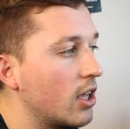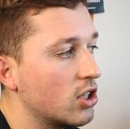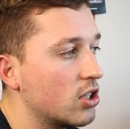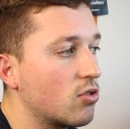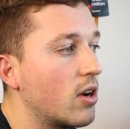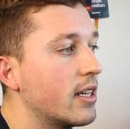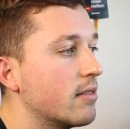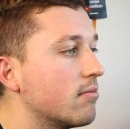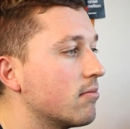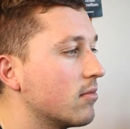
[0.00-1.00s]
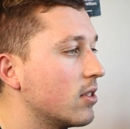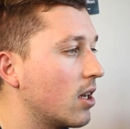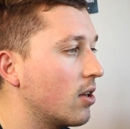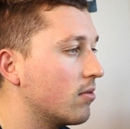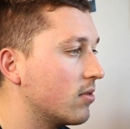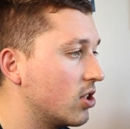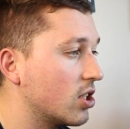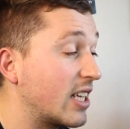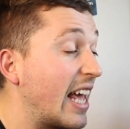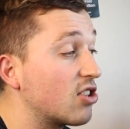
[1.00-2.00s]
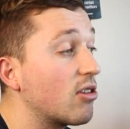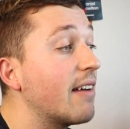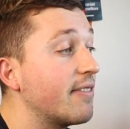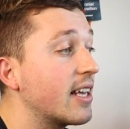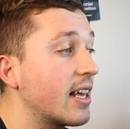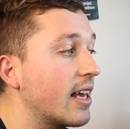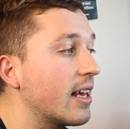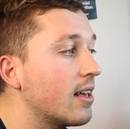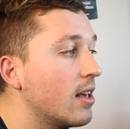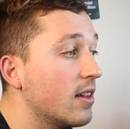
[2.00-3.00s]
you're just trying to just get traffic here.